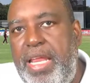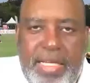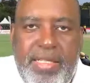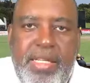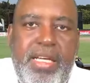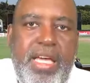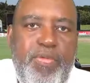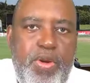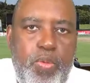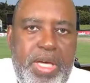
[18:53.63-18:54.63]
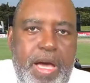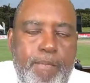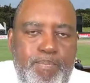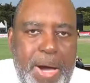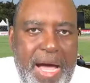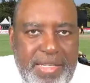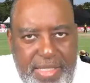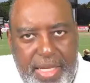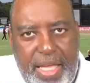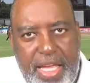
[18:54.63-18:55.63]
And isn't Kevin
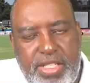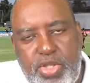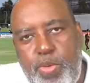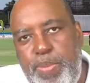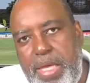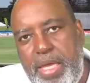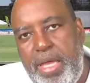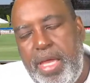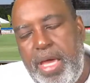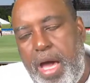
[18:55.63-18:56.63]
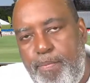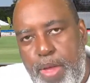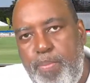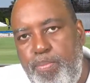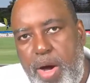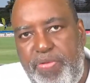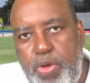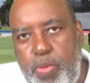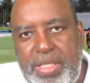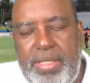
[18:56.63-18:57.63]
Wickham past the age to be a
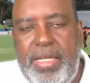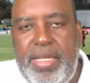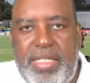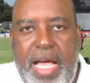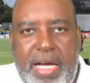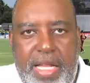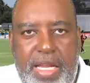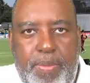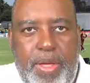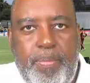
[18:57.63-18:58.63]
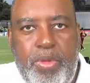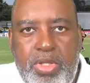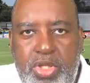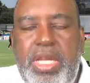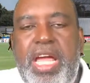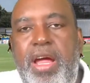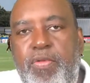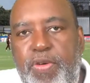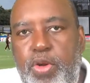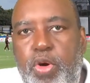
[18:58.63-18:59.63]
member of the West Indies Academy? So
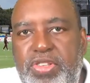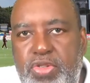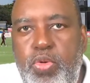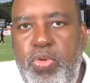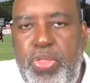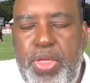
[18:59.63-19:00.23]
for those 2